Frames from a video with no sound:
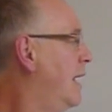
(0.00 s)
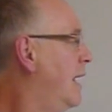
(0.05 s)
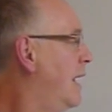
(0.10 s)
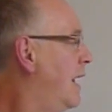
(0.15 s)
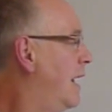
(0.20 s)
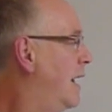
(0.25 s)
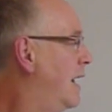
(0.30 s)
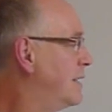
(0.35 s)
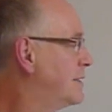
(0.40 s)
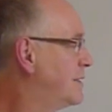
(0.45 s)

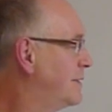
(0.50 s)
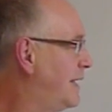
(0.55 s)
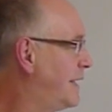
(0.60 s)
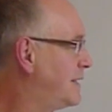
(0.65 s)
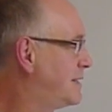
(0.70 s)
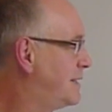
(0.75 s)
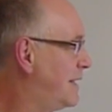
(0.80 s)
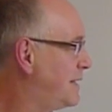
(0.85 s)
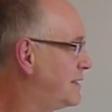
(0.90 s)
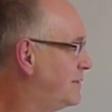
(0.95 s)
So
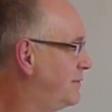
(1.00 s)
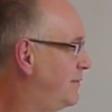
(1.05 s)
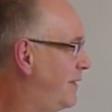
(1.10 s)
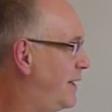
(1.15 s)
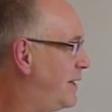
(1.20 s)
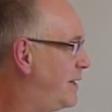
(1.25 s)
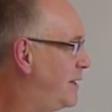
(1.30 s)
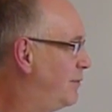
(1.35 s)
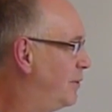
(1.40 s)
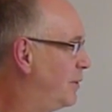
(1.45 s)
that's a
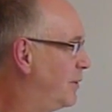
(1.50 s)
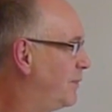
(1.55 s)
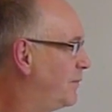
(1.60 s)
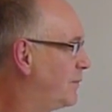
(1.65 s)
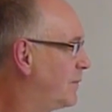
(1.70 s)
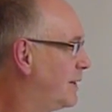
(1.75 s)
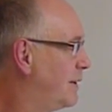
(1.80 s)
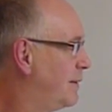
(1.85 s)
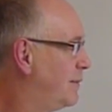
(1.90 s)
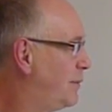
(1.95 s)
variable,
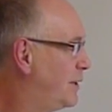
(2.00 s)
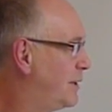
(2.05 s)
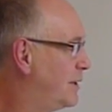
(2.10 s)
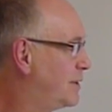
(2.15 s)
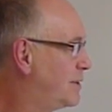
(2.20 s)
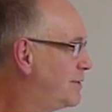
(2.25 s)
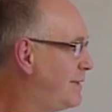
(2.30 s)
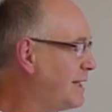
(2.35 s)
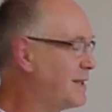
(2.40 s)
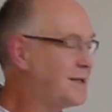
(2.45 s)
but the
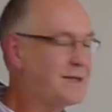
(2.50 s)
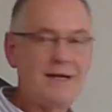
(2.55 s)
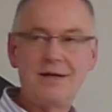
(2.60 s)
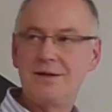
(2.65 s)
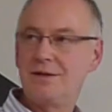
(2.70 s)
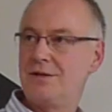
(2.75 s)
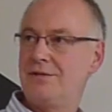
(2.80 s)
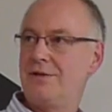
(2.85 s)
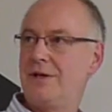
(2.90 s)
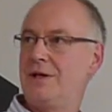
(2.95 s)
direct
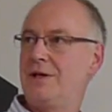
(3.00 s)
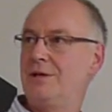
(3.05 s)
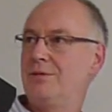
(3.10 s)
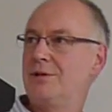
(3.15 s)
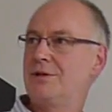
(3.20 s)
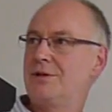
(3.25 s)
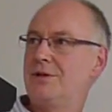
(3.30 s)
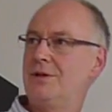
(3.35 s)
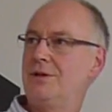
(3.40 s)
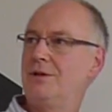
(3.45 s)
sound's a
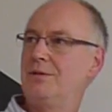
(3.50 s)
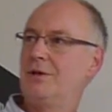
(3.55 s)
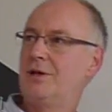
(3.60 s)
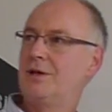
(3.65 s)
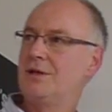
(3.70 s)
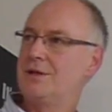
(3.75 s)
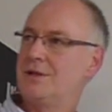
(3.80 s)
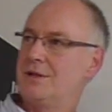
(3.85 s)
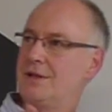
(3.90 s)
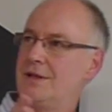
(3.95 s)
variable too,
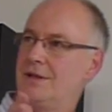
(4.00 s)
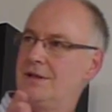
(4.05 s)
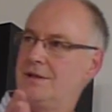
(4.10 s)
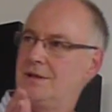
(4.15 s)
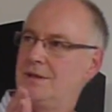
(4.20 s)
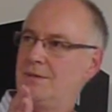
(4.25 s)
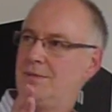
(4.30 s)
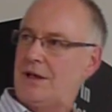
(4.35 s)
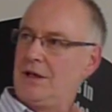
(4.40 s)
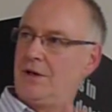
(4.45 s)
because
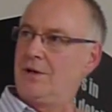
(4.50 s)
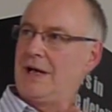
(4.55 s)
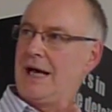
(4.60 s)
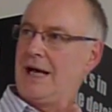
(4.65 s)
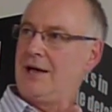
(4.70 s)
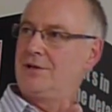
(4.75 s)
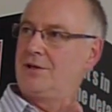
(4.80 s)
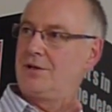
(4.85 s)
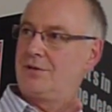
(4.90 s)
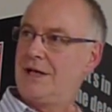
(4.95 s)
depending on
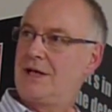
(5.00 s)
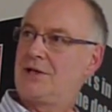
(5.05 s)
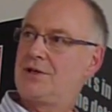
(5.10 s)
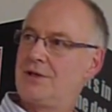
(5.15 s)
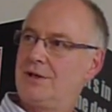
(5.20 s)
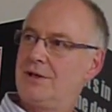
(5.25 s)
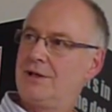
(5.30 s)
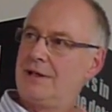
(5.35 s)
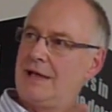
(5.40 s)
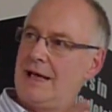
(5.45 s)
how
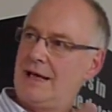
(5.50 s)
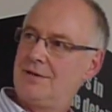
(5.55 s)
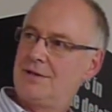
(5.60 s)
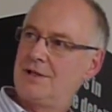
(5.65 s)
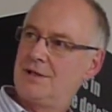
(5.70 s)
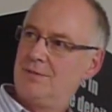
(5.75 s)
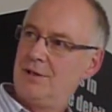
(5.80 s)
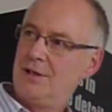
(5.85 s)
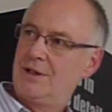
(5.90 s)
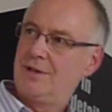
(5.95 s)
directional the
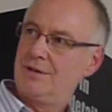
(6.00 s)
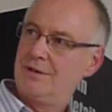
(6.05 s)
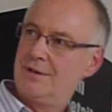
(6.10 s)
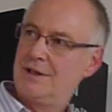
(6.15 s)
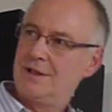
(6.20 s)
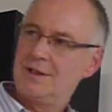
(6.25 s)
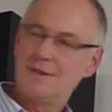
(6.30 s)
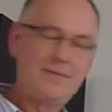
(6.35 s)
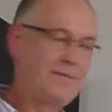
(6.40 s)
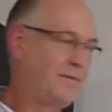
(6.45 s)
loudspeaker
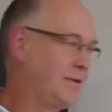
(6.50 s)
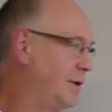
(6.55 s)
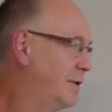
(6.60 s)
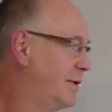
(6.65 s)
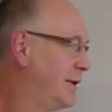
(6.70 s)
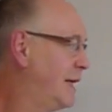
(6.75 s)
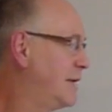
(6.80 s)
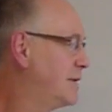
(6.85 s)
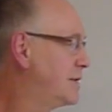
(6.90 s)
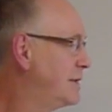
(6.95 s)
is, you
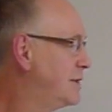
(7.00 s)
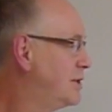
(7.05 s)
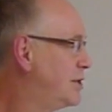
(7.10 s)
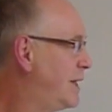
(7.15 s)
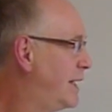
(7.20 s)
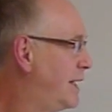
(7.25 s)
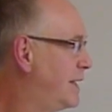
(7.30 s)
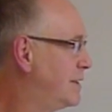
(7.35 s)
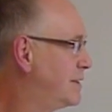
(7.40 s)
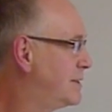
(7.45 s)
can actually
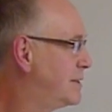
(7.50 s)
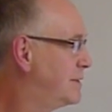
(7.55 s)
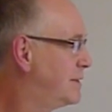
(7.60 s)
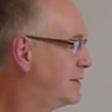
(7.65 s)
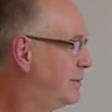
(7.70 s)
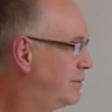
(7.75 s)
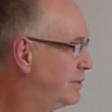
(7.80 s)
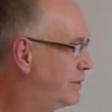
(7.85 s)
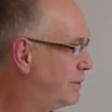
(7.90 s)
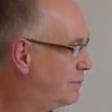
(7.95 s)
change
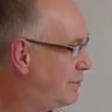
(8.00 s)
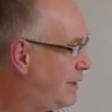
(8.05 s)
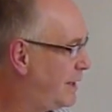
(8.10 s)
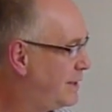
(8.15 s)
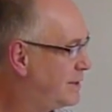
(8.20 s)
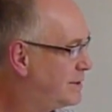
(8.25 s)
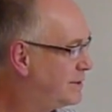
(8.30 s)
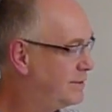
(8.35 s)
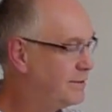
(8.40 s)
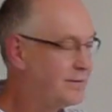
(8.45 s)
the
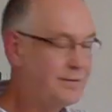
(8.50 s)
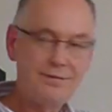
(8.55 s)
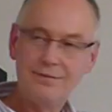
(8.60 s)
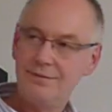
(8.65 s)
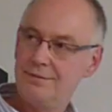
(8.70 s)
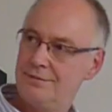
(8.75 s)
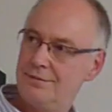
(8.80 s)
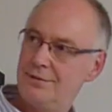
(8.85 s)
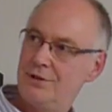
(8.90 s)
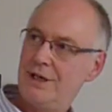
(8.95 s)
rate of
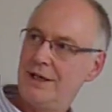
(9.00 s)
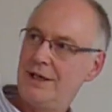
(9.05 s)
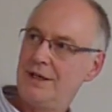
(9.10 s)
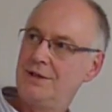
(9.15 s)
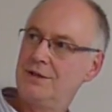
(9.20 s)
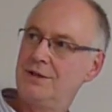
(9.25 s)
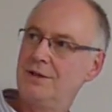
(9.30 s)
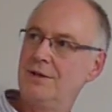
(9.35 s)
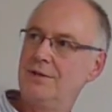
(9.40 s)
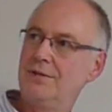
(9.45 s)

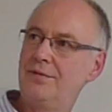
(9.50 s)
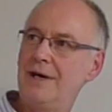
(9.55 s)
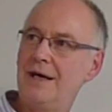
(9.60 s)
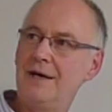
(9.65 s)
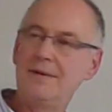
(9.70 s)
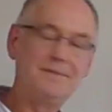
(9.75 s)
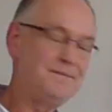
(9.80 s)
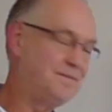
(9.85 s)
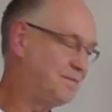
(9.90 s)
change of that.